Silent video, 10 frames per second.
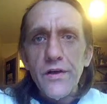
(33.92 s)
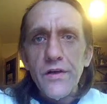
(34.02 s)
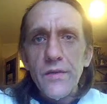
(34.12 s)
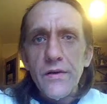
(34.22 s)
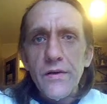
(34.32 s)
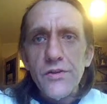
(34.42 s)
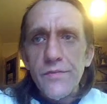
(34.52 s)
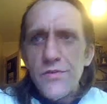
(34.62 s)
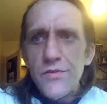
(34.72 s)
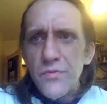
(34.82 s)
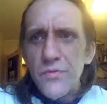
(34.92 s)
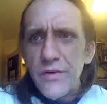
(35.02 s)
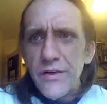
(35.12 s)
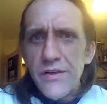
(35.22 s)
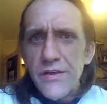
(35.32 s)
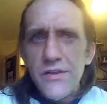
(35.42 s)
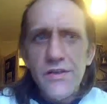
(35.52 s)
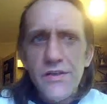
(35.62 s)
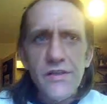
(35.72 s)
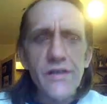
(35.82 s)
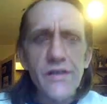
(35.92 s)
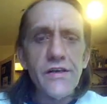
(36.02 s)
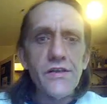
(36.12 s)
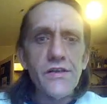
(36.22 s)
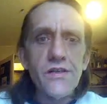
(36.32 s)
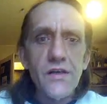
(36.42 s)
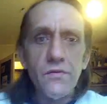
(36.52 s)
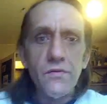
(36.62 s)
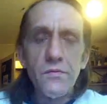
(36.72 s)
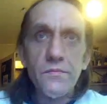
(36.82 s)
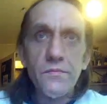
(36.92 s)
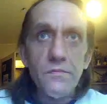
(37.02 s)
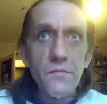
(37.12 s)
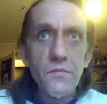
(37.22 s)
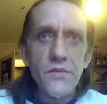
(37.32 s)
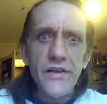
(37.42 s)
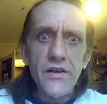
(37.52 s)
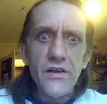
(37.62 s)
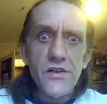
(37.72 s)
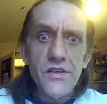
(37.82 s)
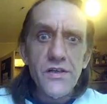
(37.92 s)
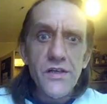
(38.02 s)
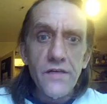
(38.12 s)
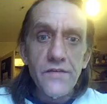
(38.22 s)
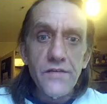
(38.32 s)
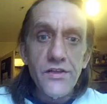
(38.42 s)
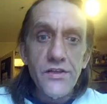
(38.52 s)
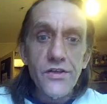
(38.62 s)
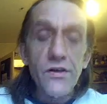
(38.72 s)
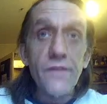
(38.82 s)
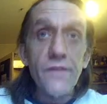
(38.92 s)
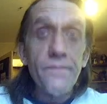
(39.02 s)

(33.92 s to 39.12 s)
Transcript: know about jimson weed. It's, it's uh, pretty nasty stuff, datura.